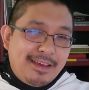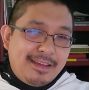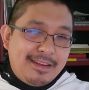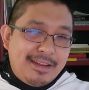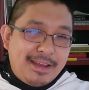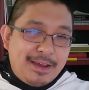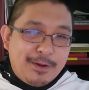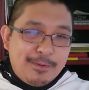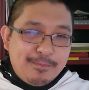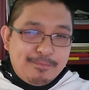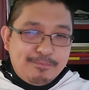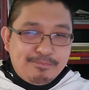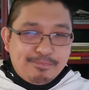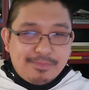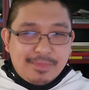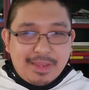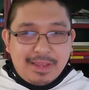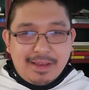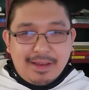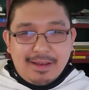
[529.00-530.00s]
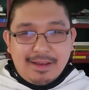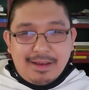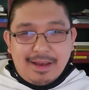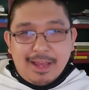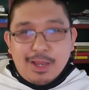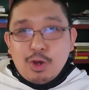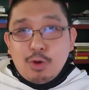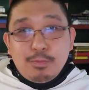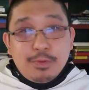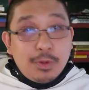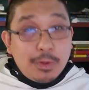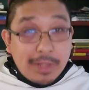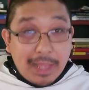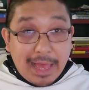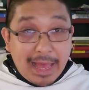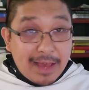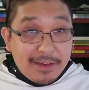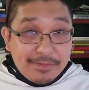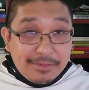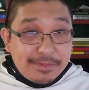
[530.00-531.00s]
Now, I hope you
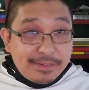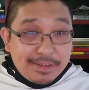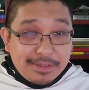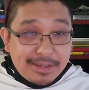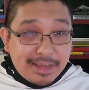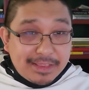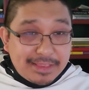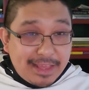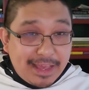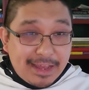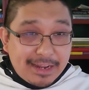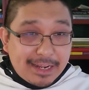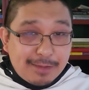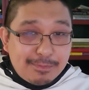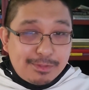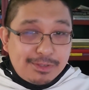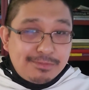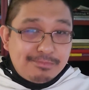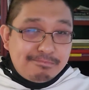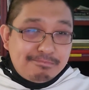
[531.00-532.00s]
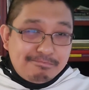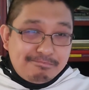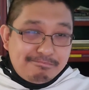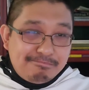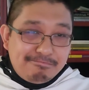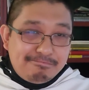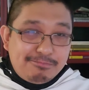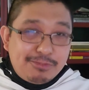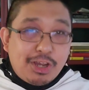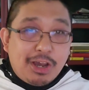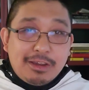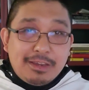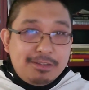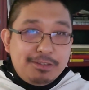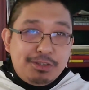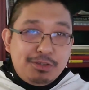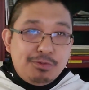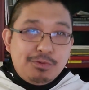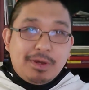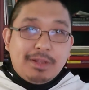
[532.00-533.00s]
laughed at that. I'm talking
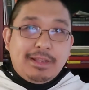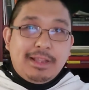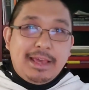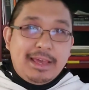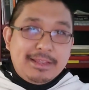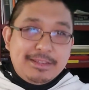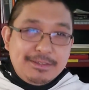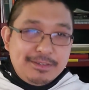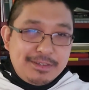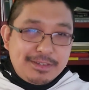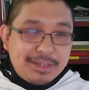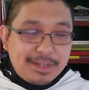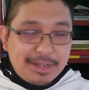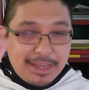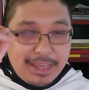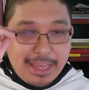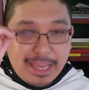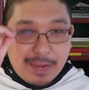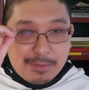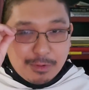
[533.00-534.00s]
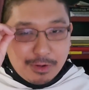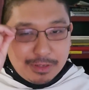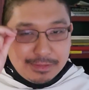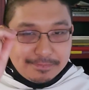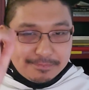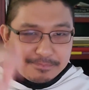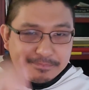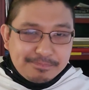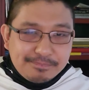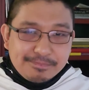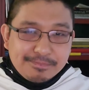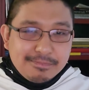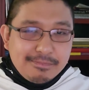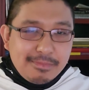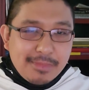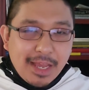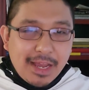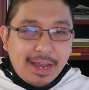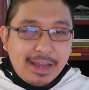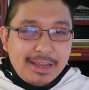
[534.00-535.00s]
to a lens and a camera.
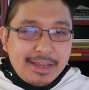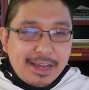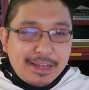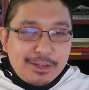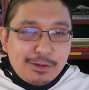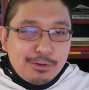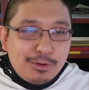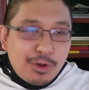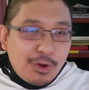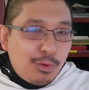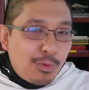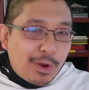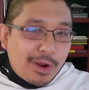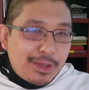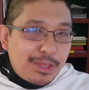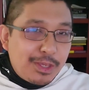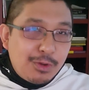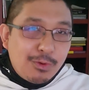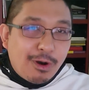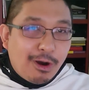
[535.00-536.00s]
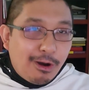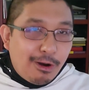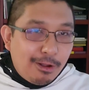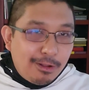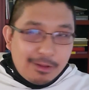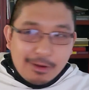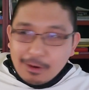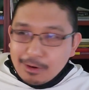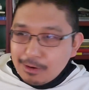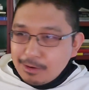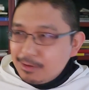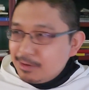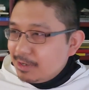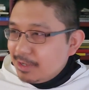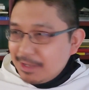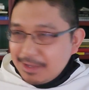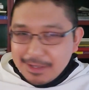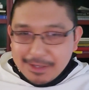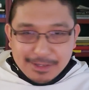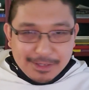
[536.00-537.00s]
I don't know where you all are
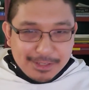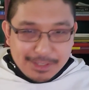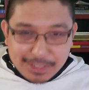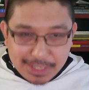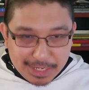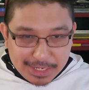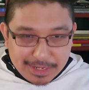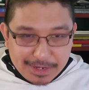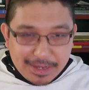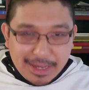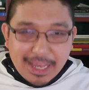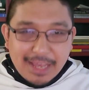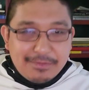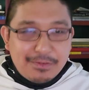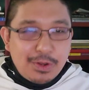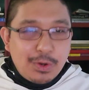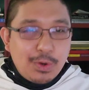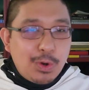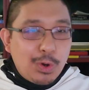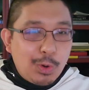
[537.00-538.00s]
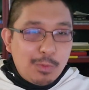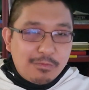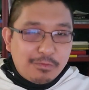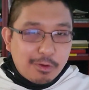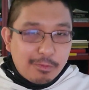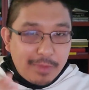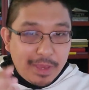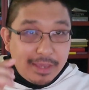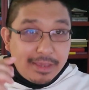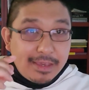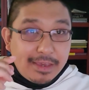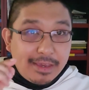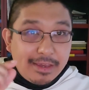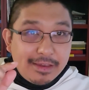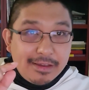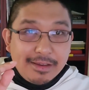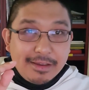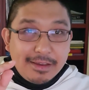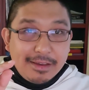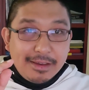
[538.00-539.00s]
seated. I have no hope for
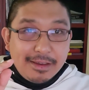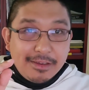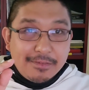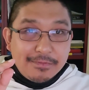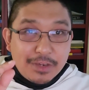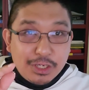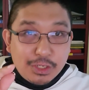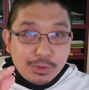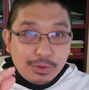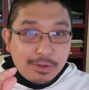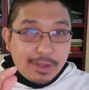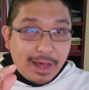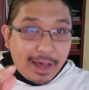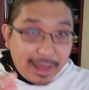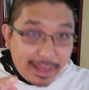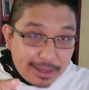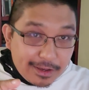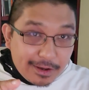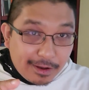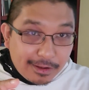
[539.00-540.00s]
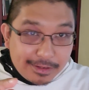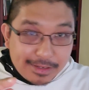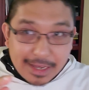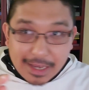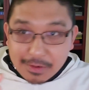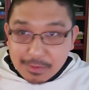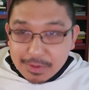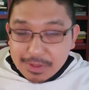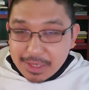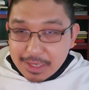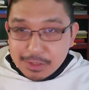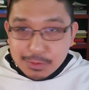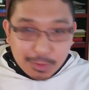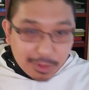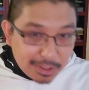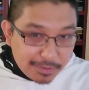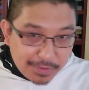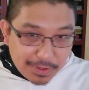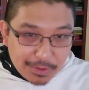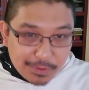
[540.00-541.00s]
making visual eye contact with each
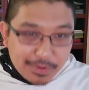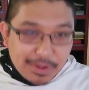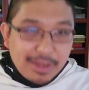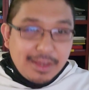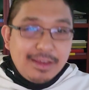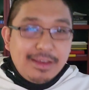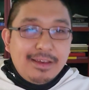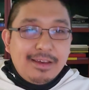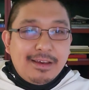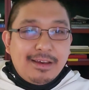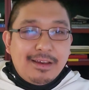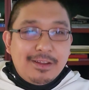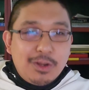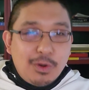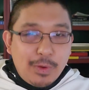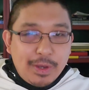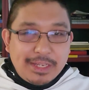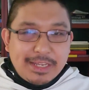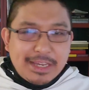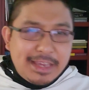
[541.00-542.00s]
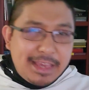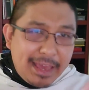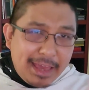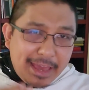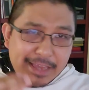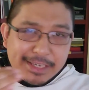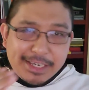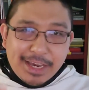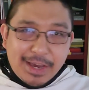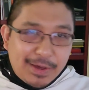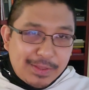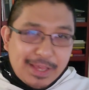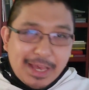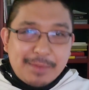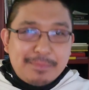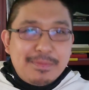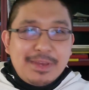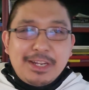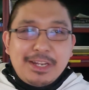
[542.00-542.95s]
one of you. No way to gauge how that bit